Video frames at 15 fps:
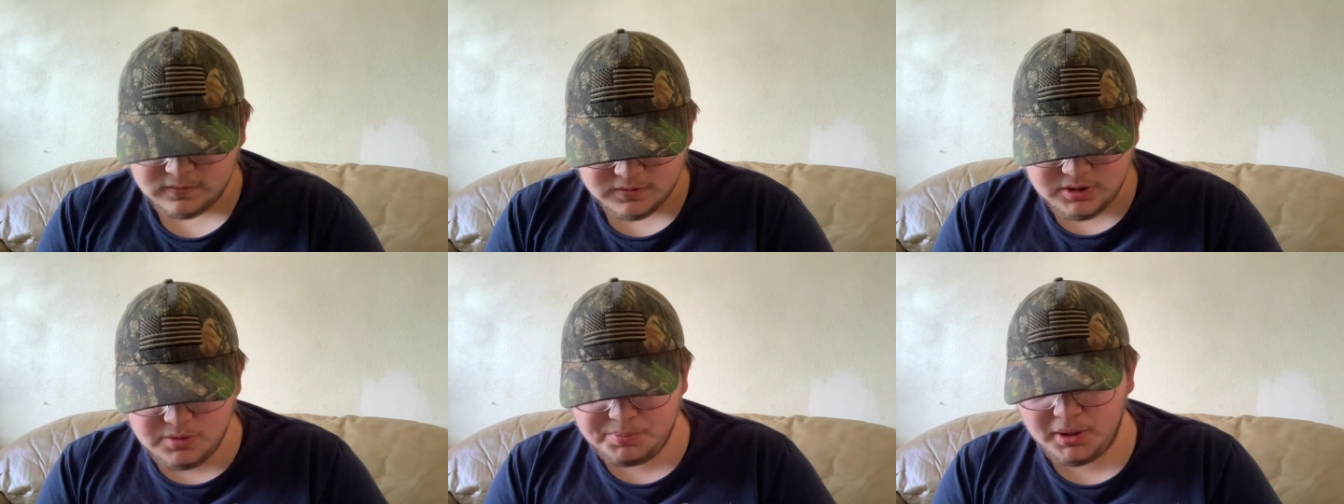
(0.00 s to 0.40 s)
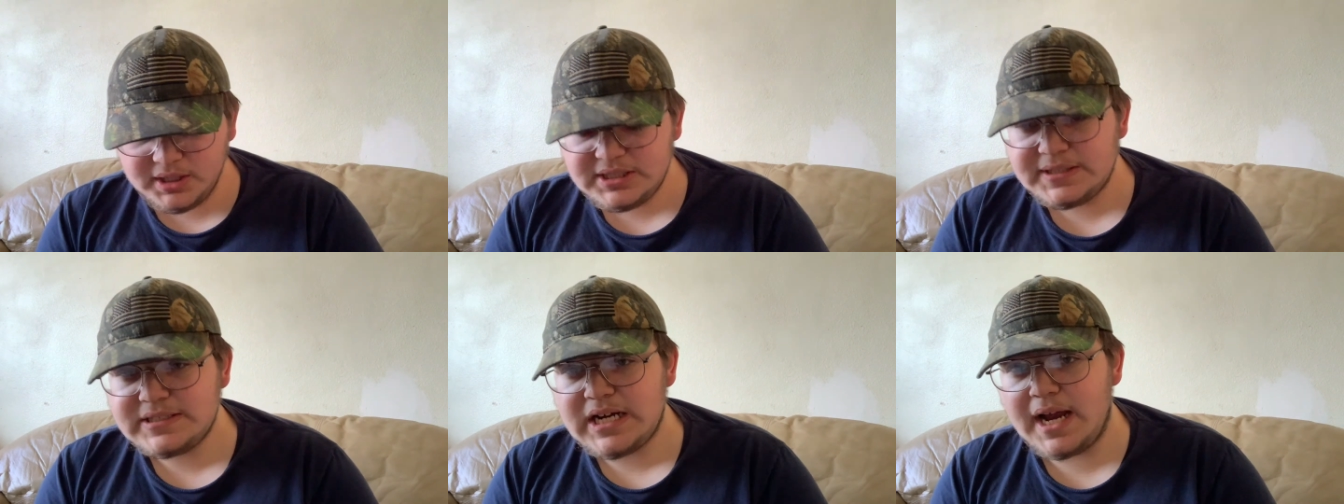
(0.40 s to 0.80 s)
You probably
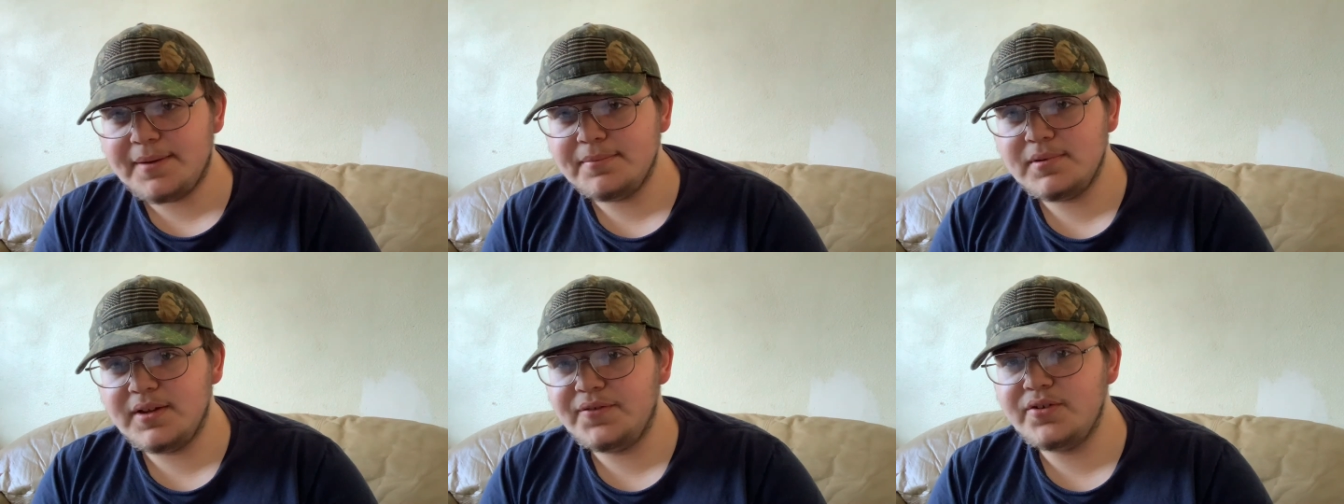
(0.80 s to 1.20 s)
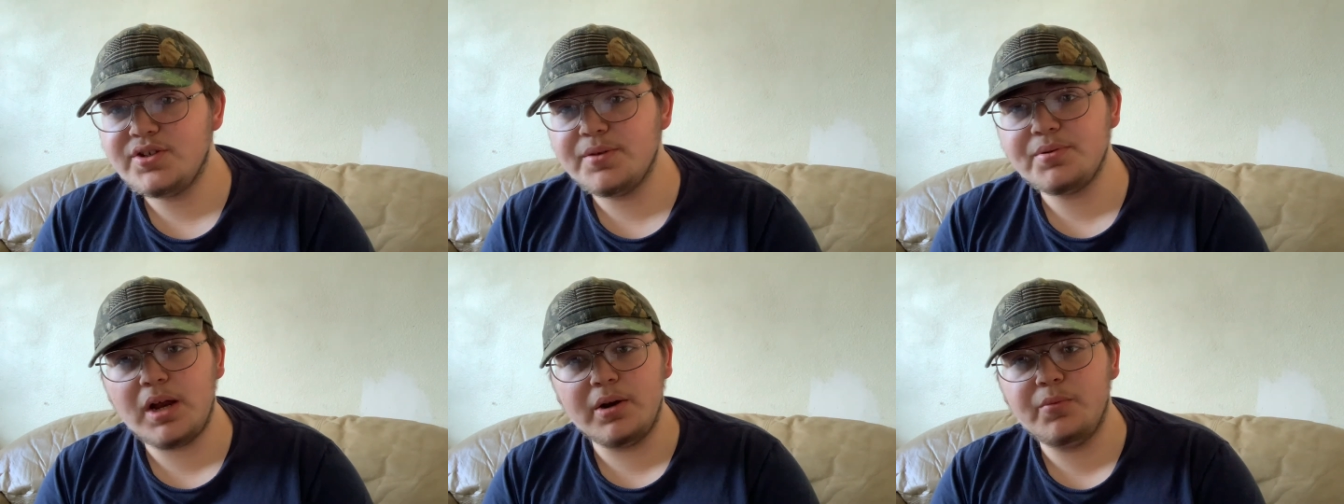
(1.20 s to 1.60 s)
subscribed, if you
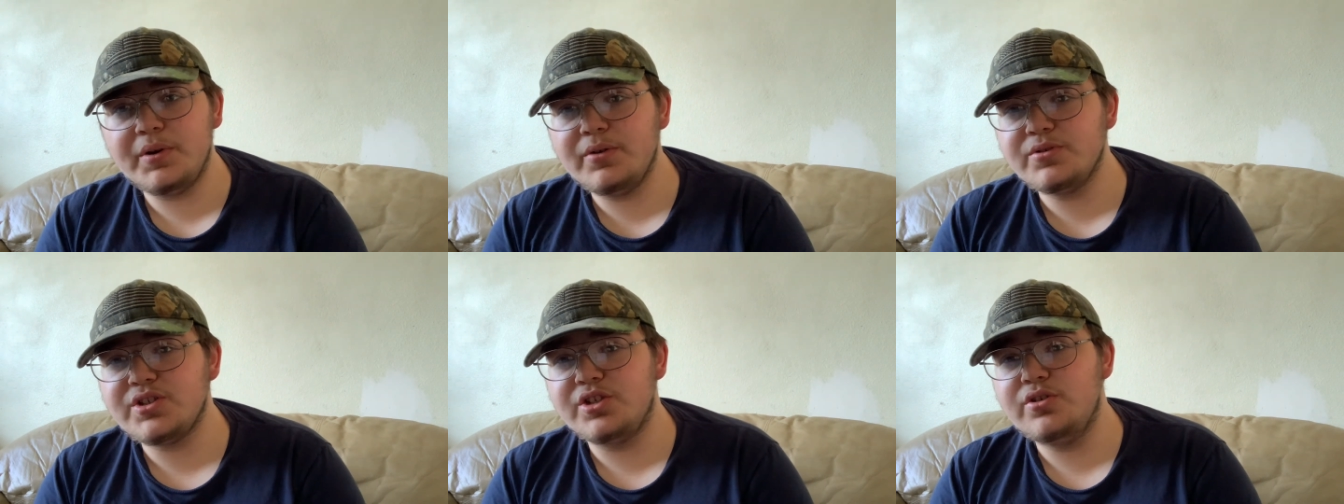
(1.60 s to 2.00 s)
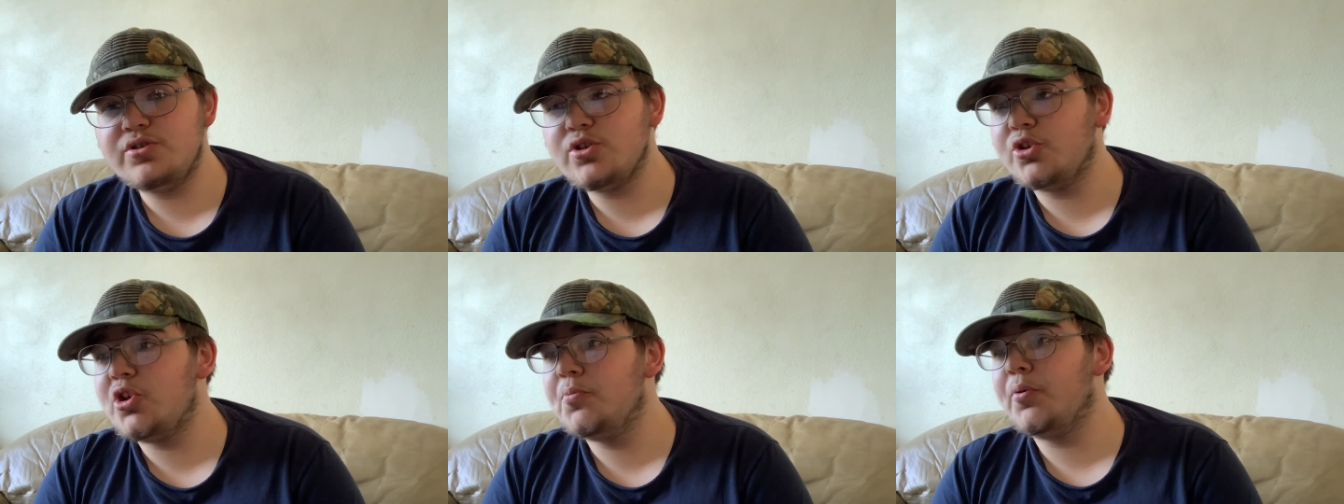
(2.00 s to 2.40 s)
subscribed when it was the Duke
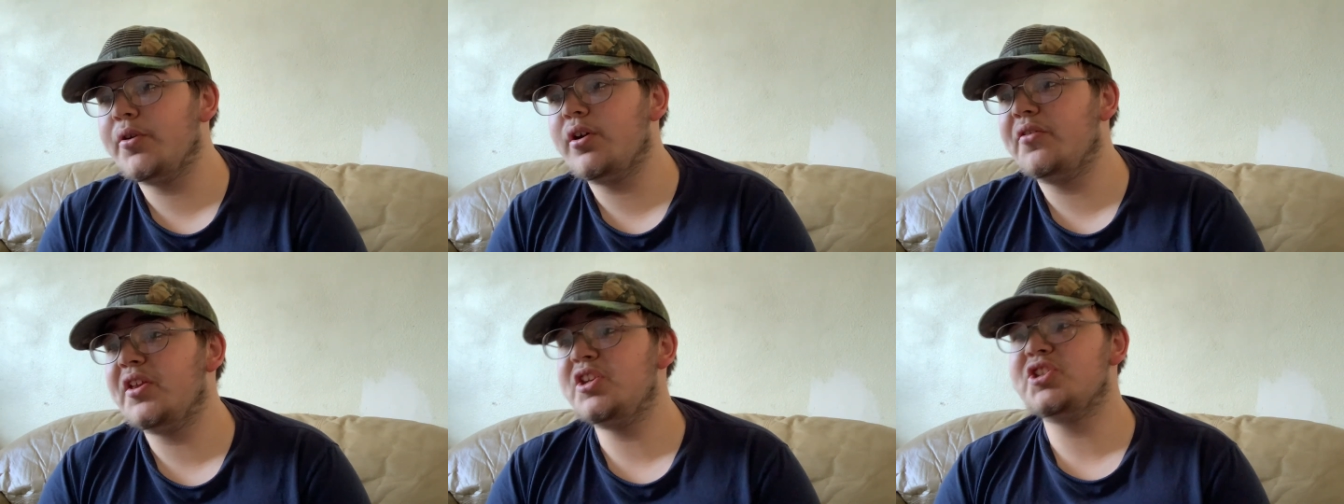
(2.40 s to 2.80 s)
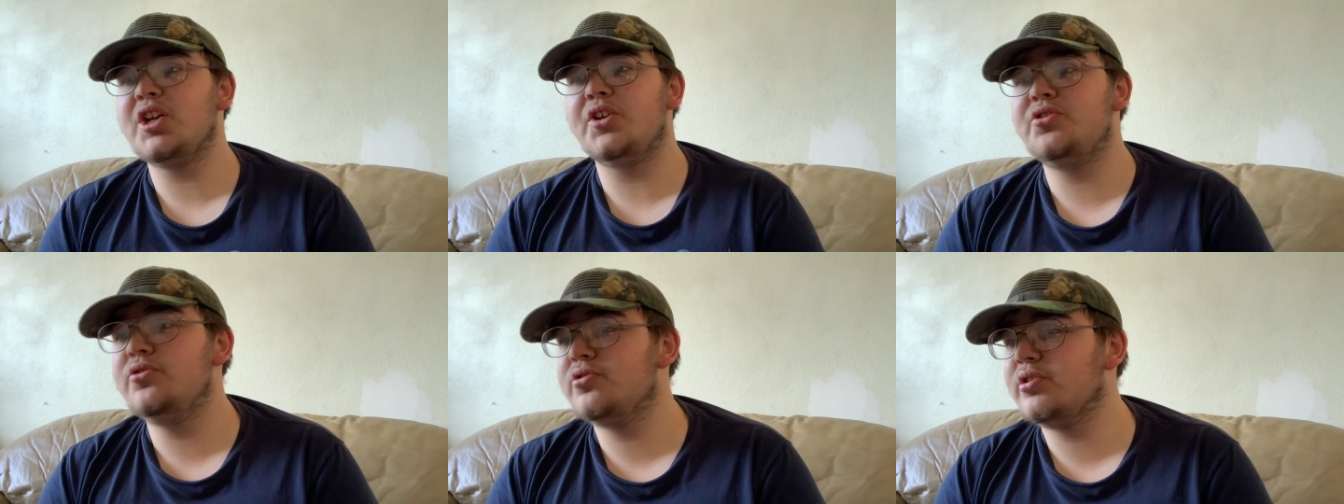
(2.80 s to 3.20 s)
Show 2.0 and then you saw Duke